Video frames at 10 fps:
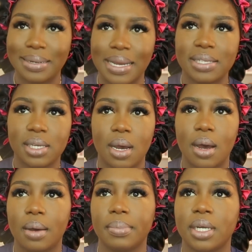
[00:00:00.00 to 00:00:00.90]
nice
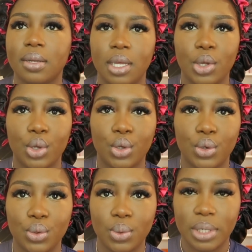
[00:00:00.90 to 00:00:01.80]
calm
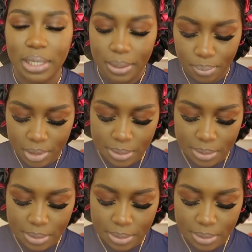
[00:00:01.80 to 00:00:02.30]
nude lip.